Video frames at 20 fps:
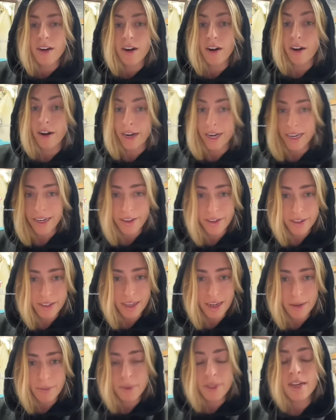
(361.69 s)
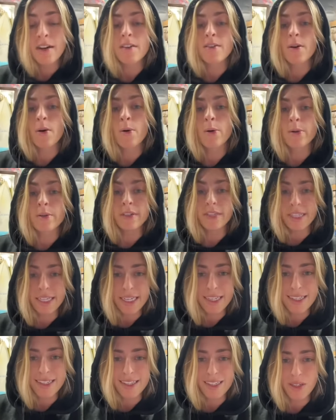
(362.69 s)
All right, here's an update on the whole
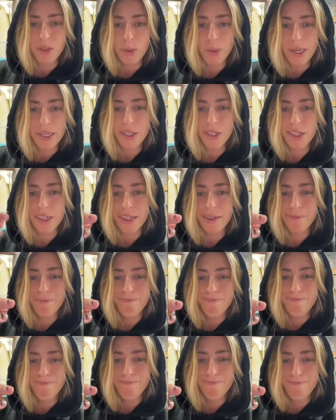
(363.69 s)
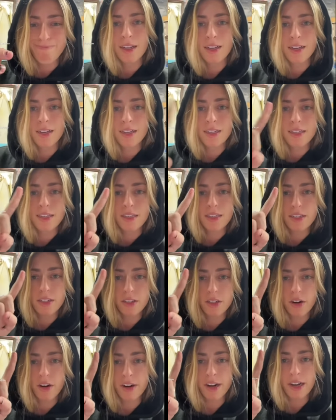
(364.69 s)
dig situation. To
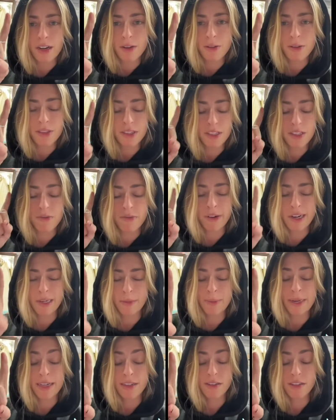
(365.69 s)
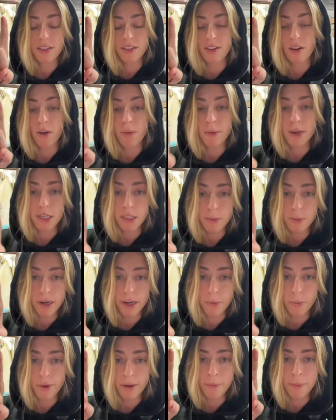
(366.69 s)
start out, this freaked me out so much, but
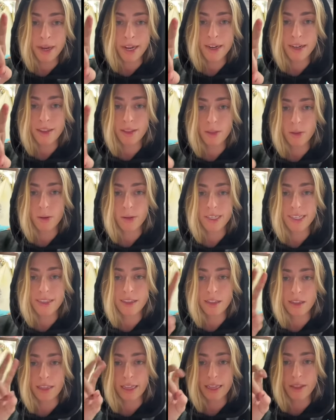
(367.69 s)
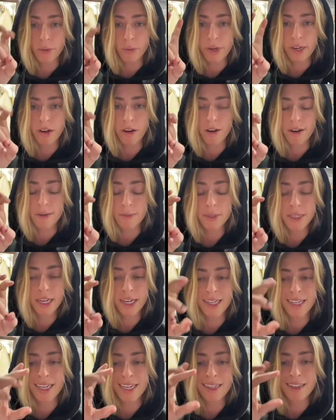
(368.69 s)
I went back and looked at the leathery
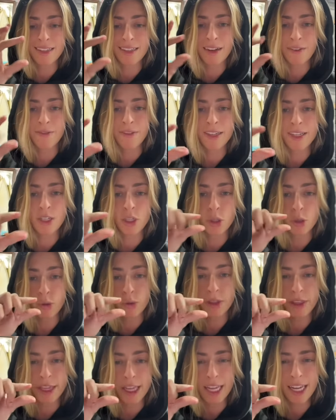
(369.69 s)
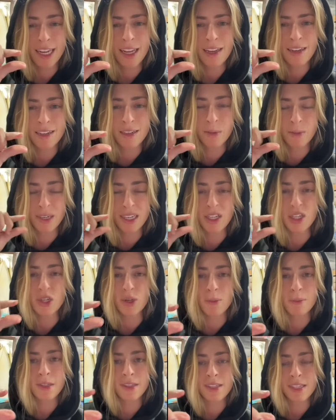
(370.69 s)
object and it's definitely too thick to be
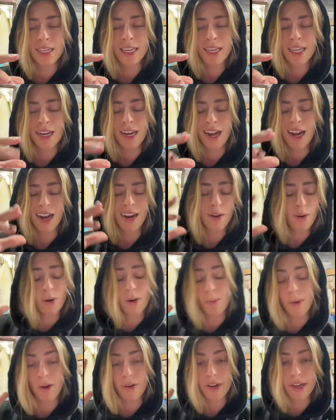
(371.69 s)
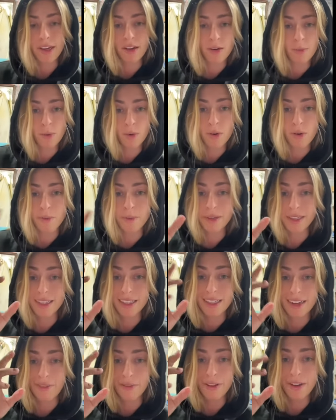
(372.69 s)
human skin. I don't know about animal, but
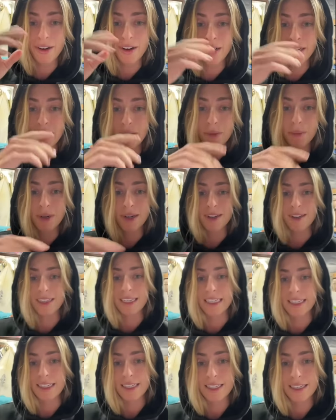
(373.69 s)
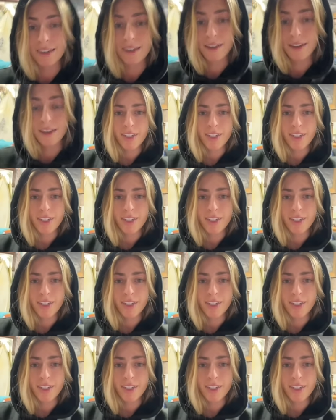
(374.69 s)
it's definitely not human at least.